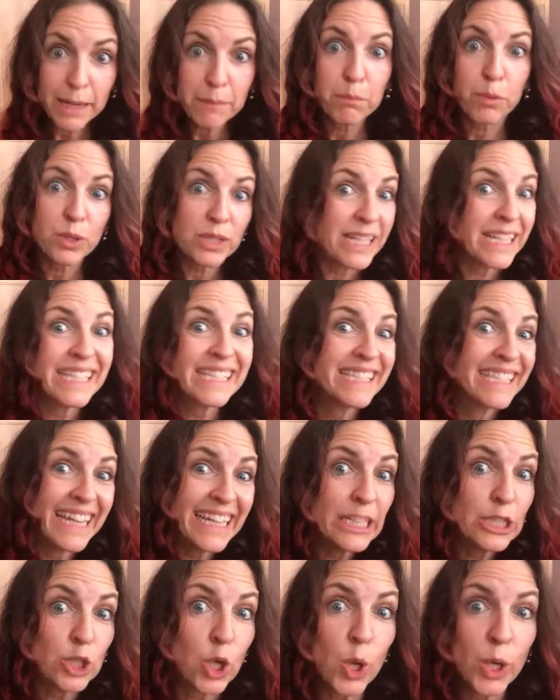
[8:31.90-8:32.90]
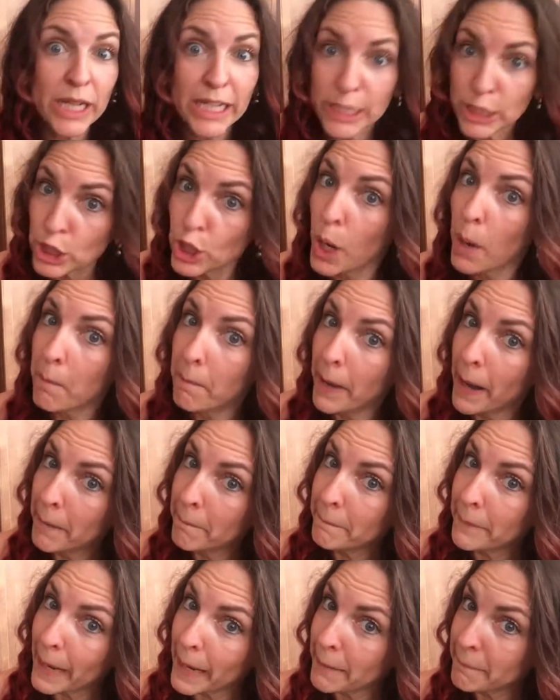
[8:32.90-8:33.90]
put his ding dong in your
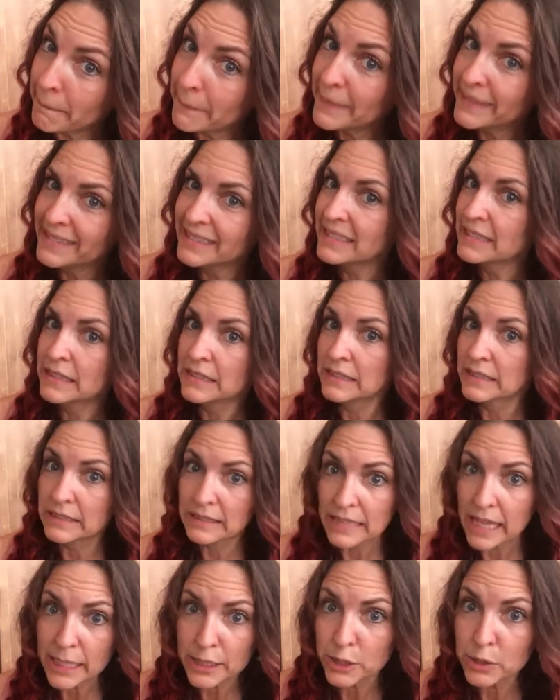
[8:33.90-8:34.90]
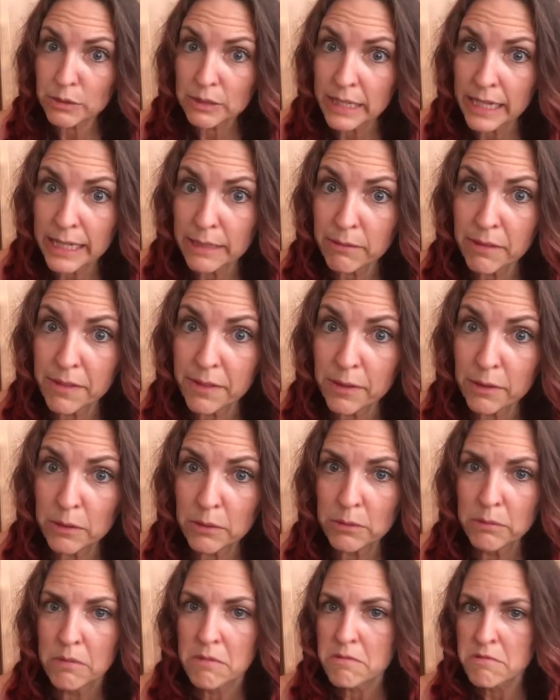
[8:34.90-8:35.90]
bum bum. Is that okay with you?